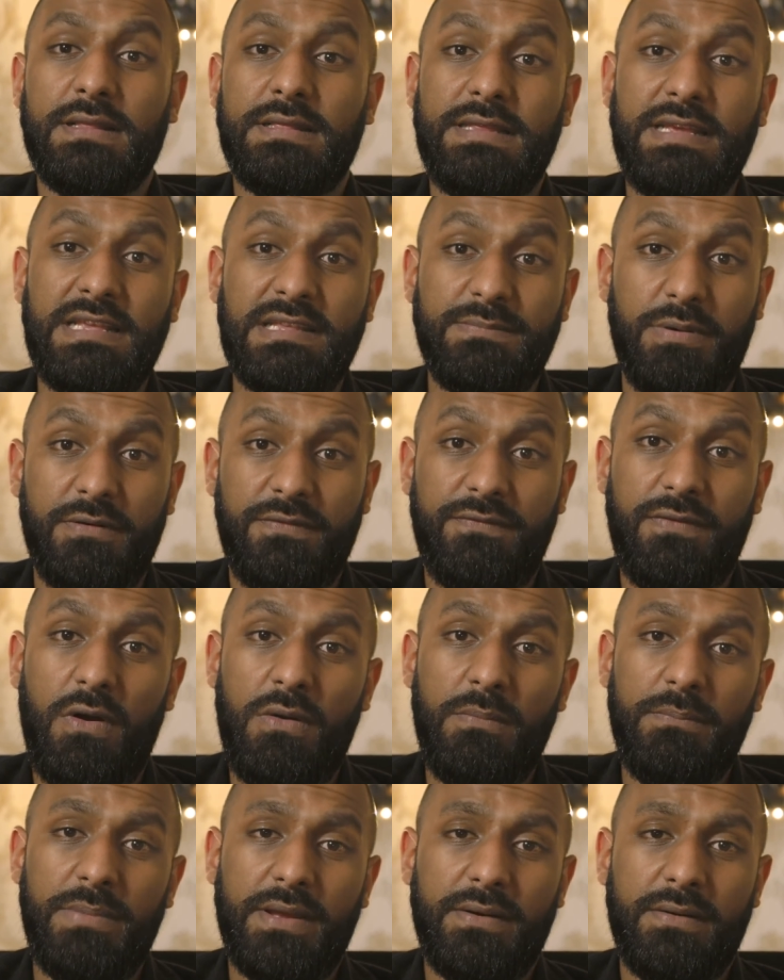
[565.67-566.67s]
These
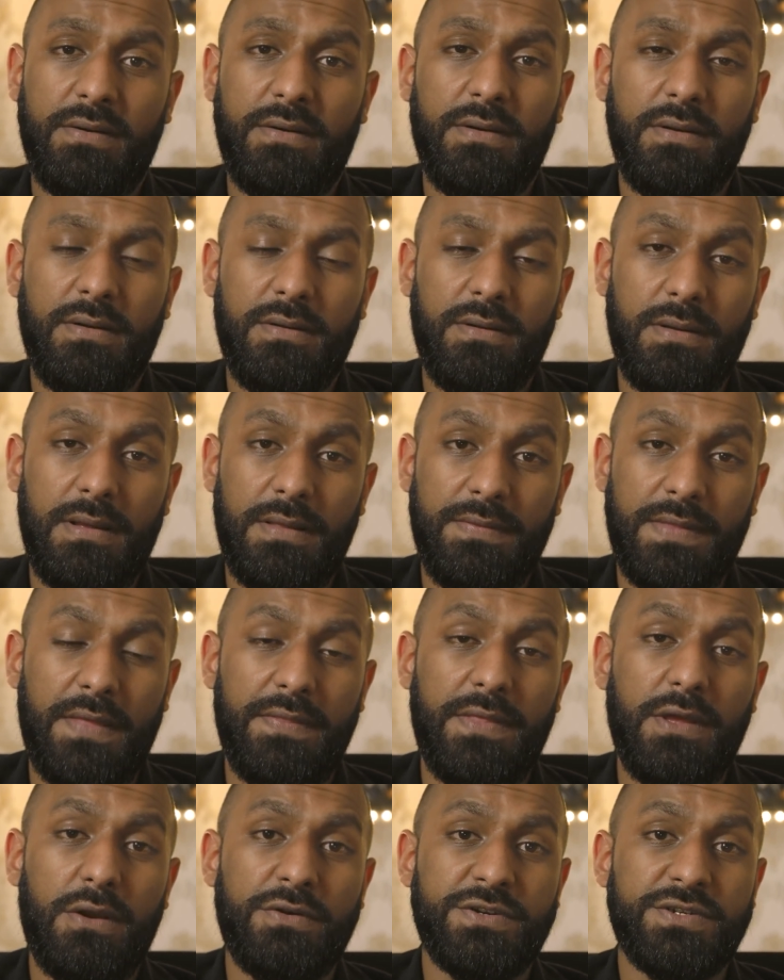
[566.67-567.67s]
perform better than
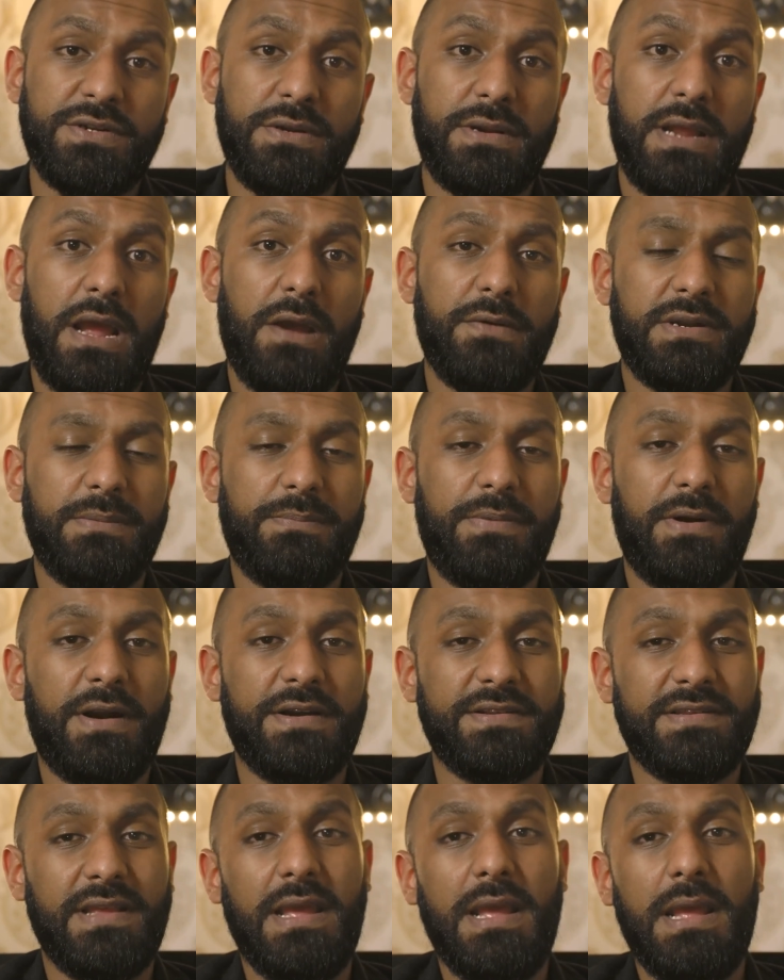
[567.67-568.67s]
the original
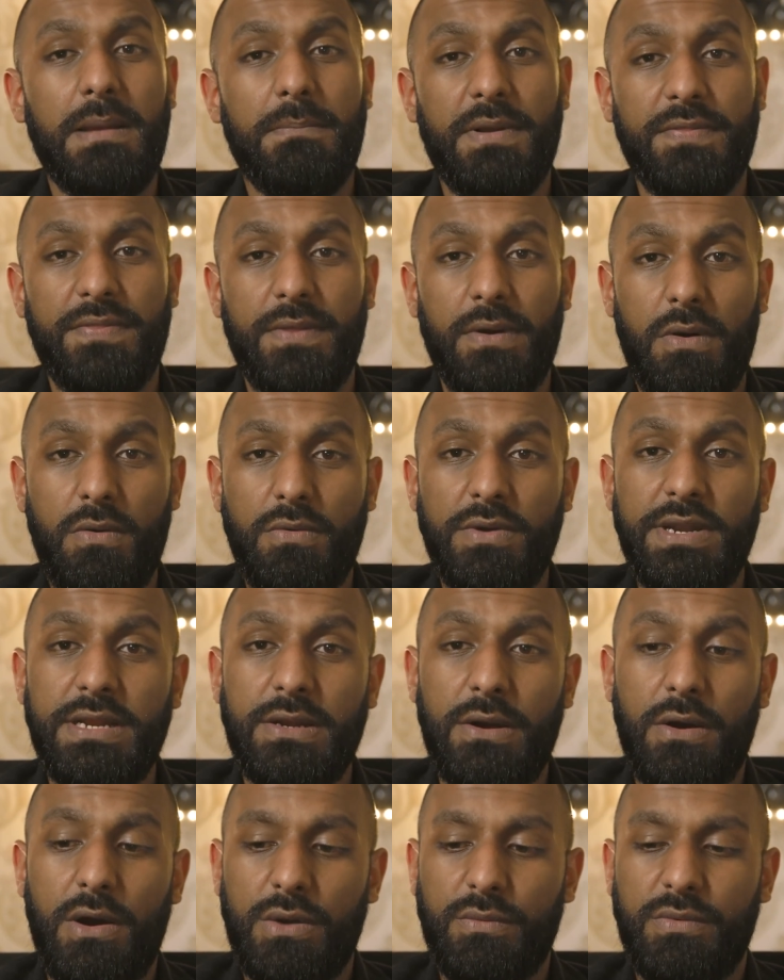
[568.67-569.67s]
counterparts, but the only
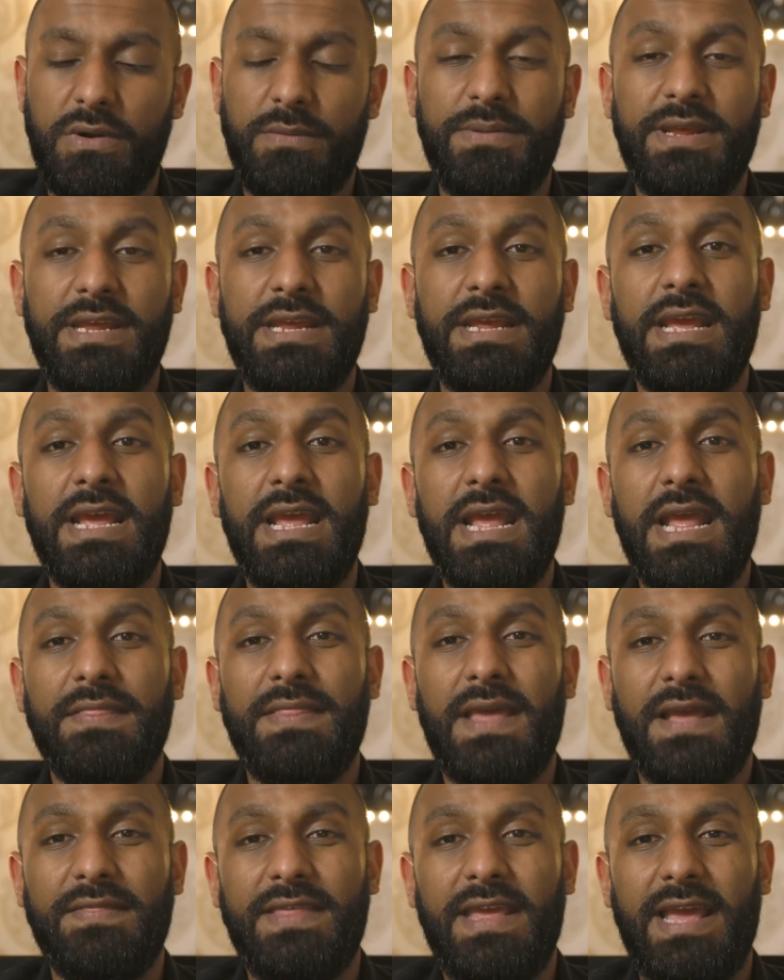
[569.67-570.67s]
con would be
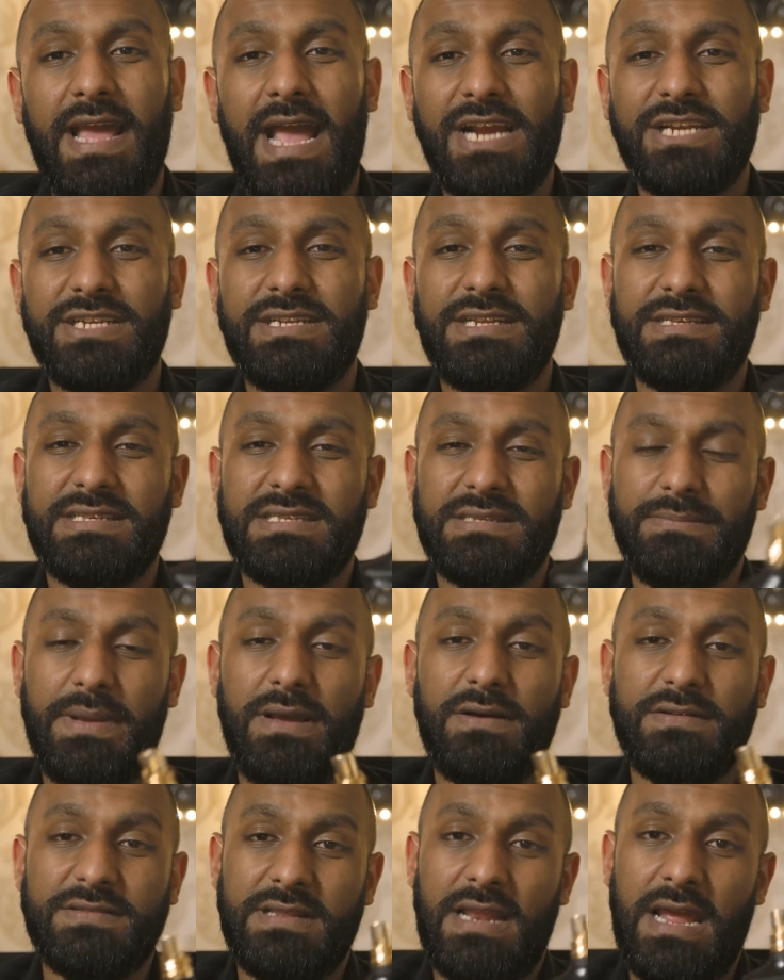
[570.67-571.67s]
that they actually
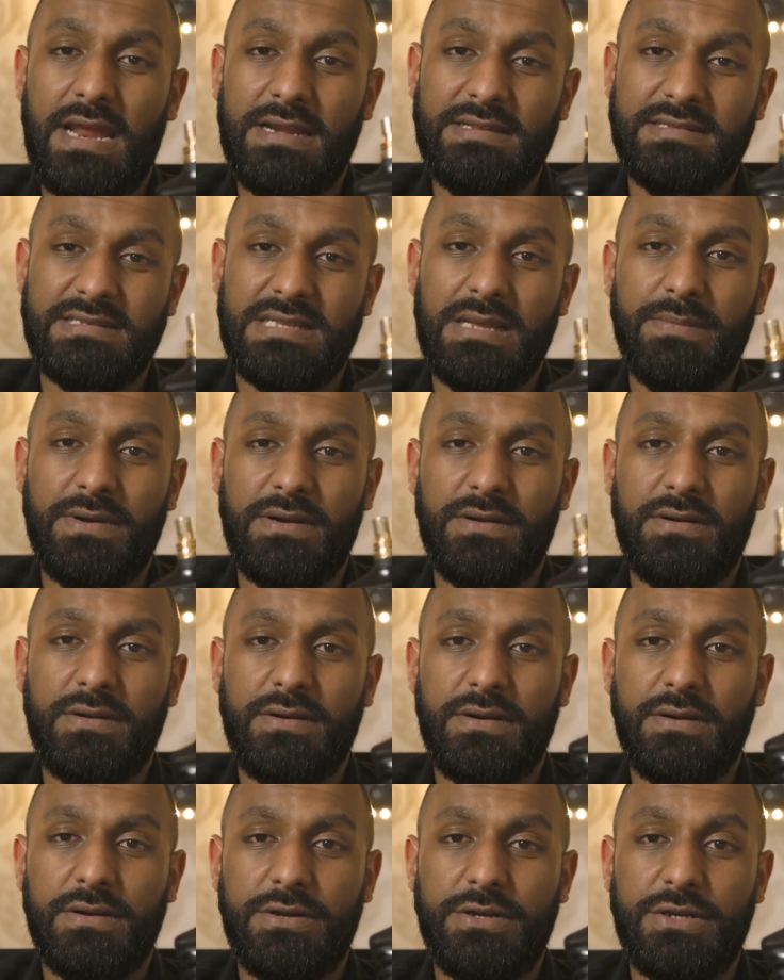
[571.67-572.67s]
smell slightly similar
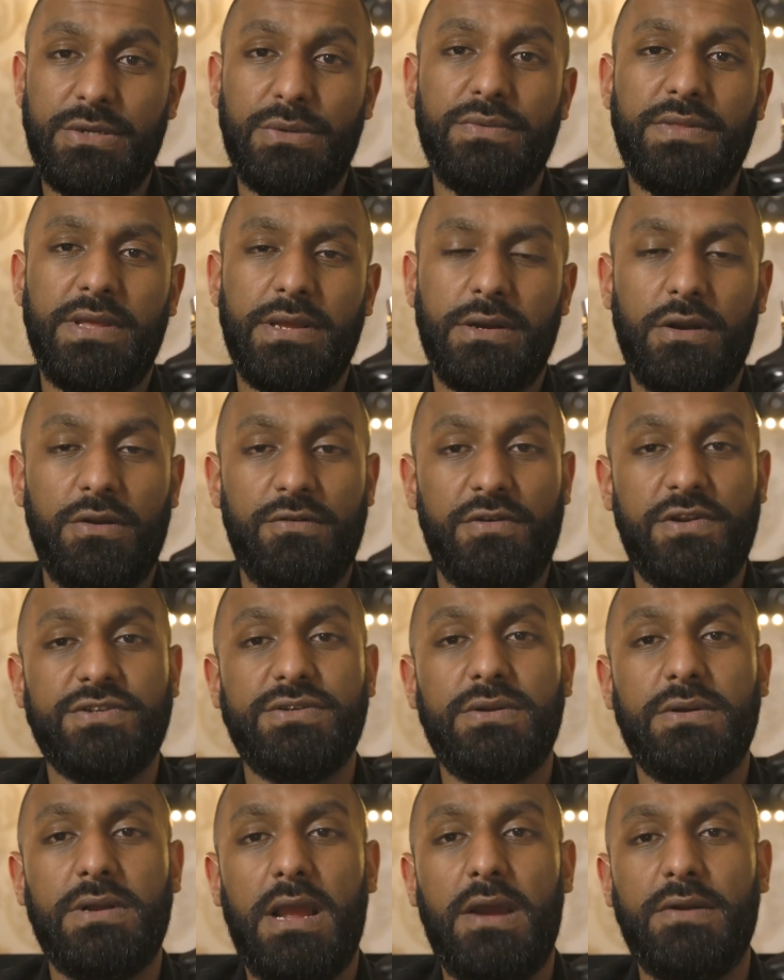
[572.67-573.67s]
to their
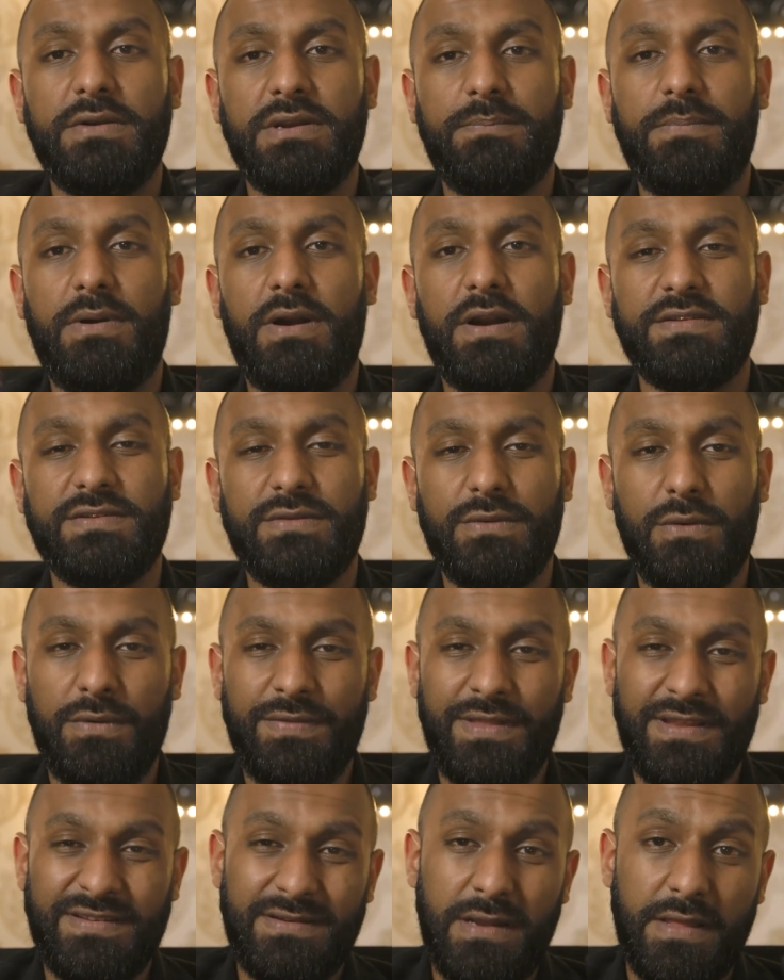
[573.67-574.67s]
original counterparts. So
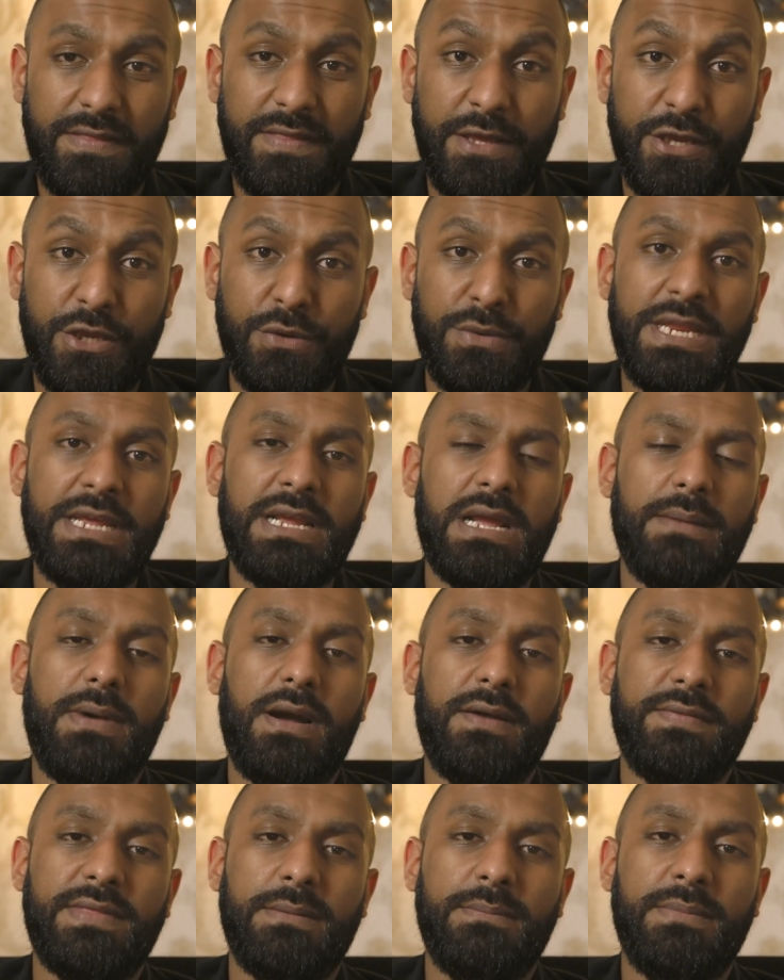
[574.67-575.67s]
there's nothing unique
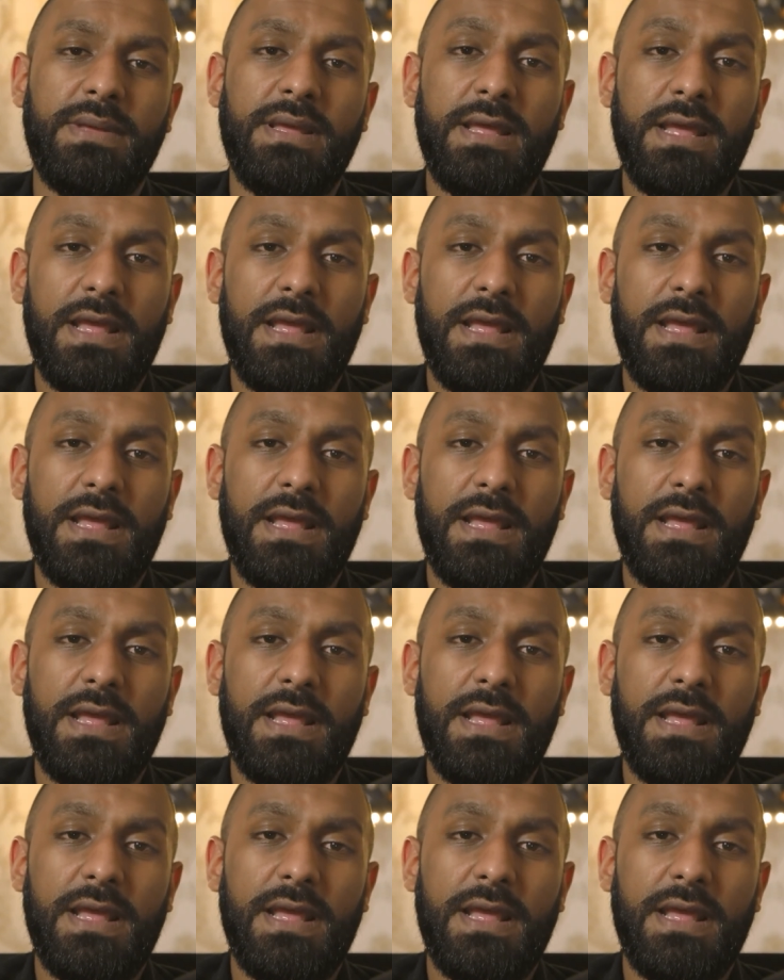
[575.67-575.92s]
about them.